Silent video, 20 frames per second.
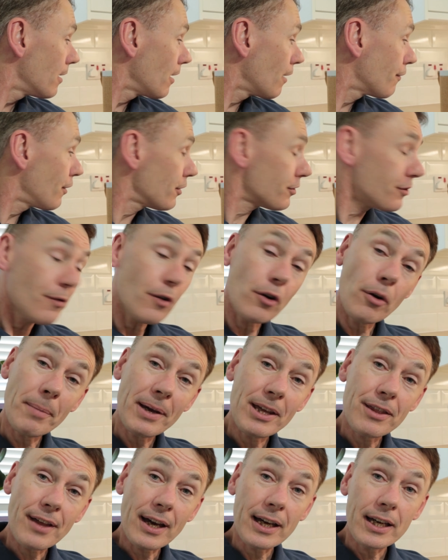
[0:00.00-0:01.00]
First of all, a
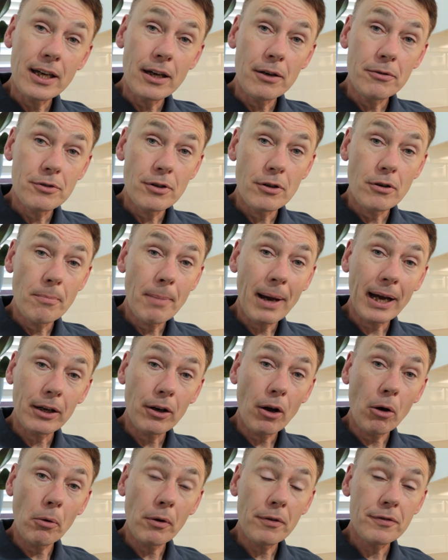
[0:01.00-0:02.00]
big thank you to Bang
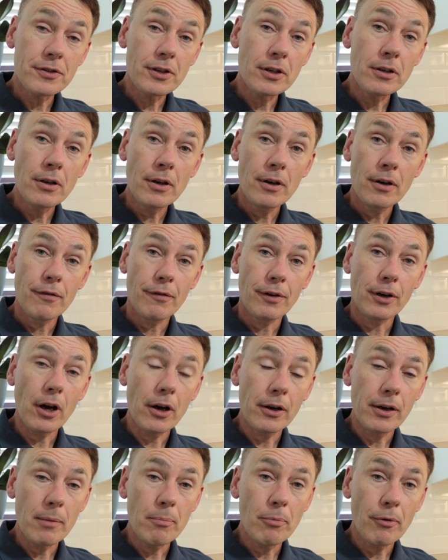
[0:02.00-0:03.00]
Olufsen for
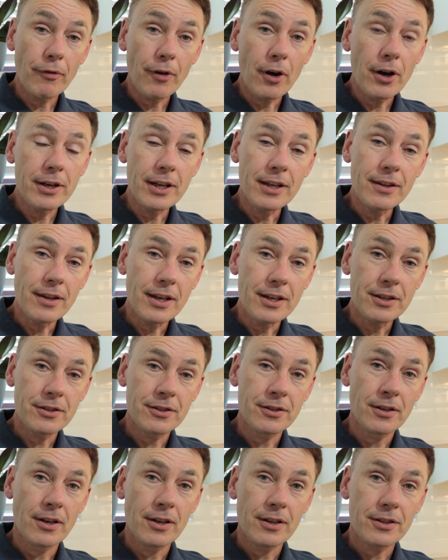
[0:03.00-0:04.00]
kindly providing
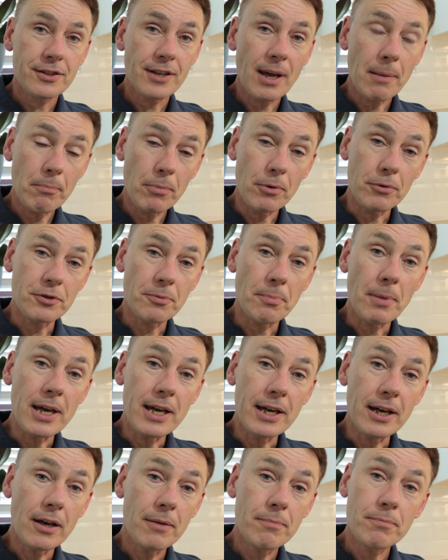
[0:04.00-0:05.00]
this sample
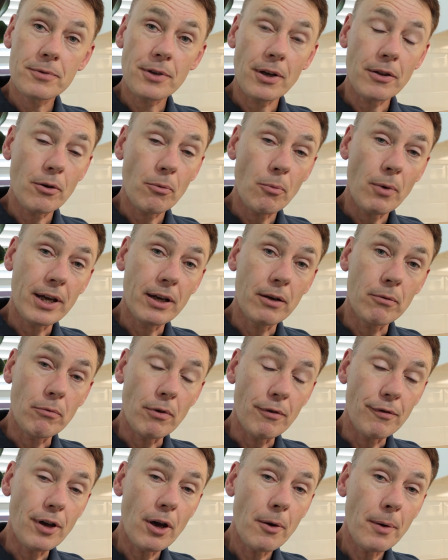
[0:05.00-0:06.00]
speaker so that we can
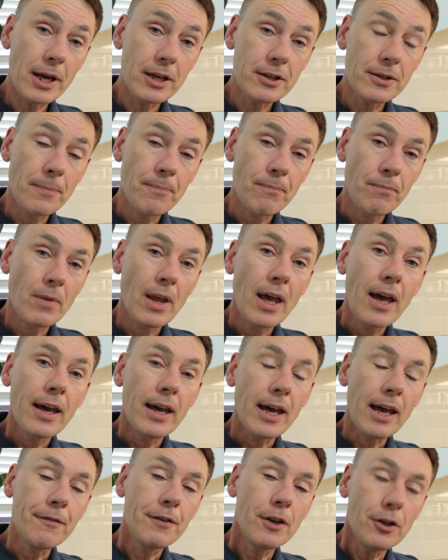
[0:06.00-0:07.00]
review it.
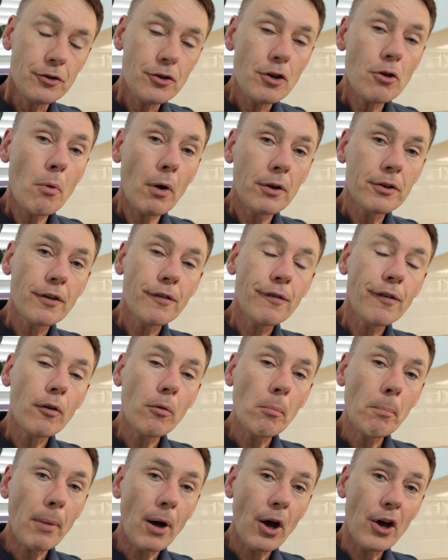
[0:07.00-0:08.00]
If you do want a full
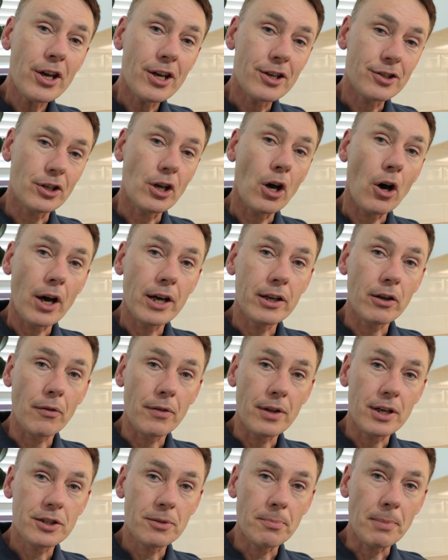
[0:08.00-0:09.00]
buyer's guide on
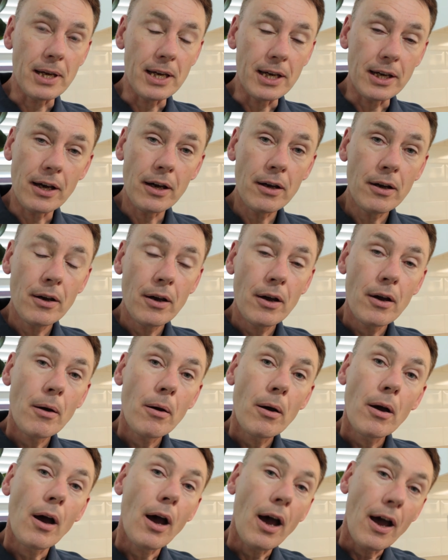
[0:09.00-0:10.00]
this speaker,
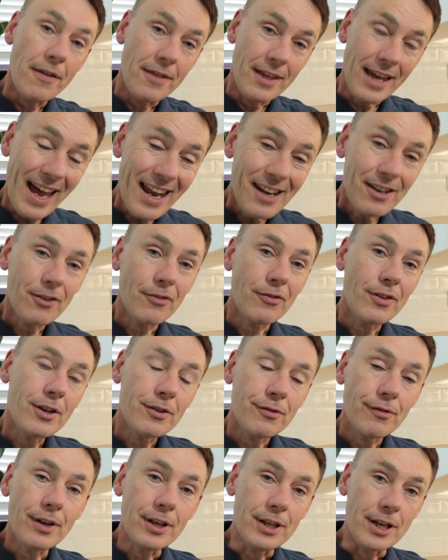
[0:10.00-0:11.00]
at the end of this
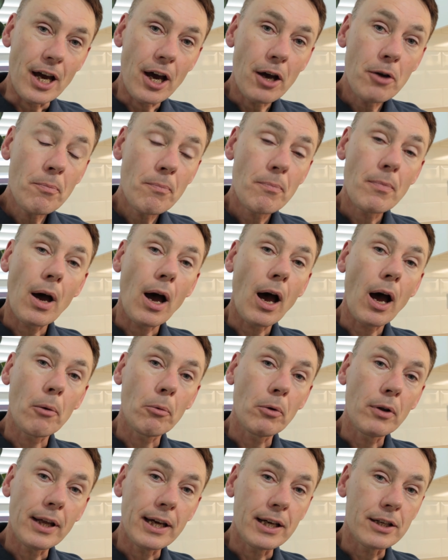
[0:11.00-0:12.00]
video I
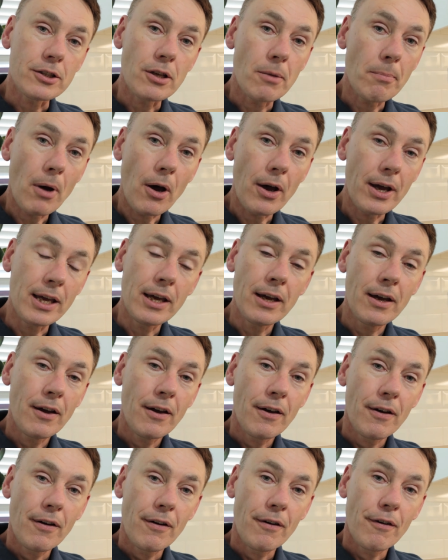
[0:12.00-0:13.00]
will link to my
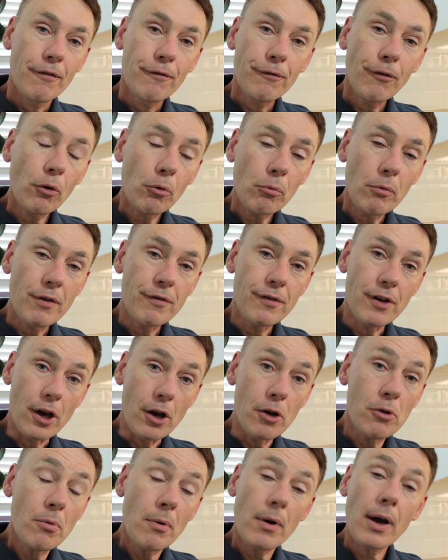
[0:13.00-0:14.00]
full
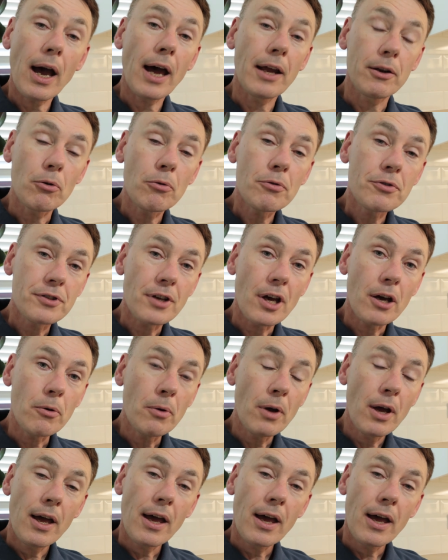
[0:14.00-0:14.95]
review and also